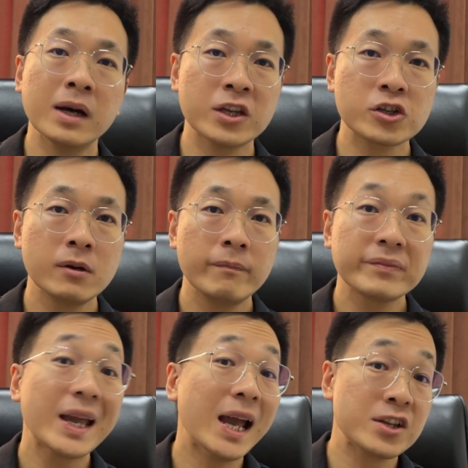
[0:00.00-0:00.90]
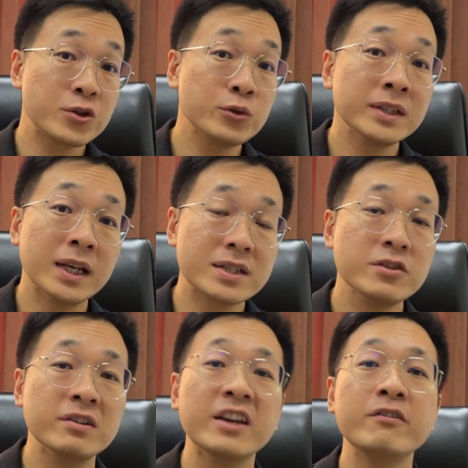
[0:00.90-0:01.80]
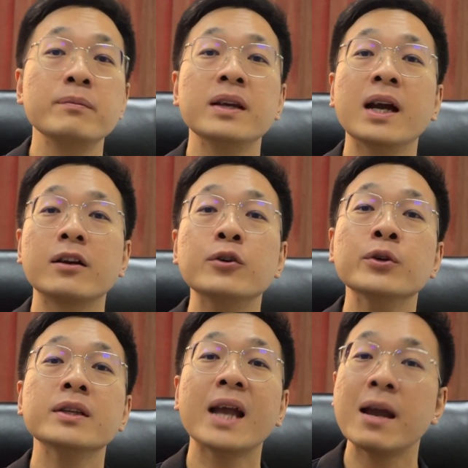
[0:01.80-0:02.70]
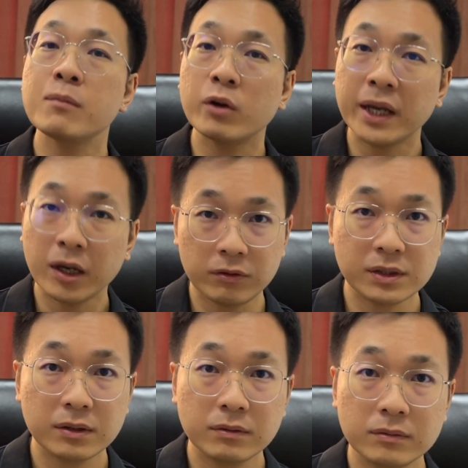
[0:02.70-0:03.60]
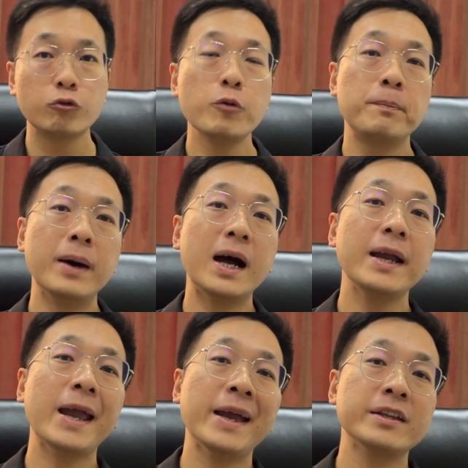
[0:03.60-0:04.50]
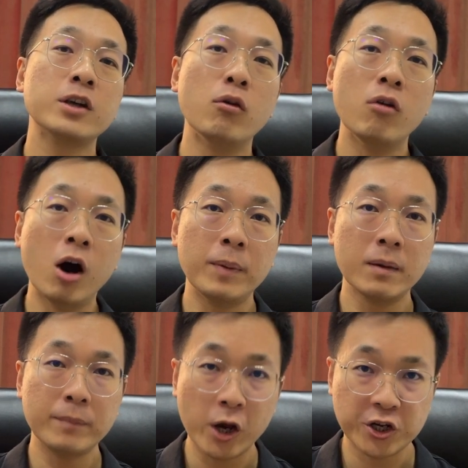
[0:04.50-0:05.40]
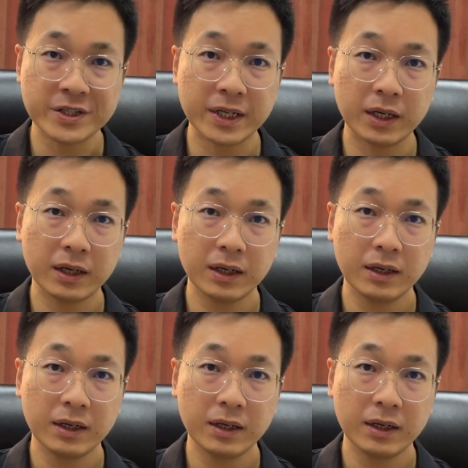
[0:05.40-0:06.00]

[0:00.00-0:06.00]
much as soon as you give me a good MOQs. Group buy and co-op purchasing.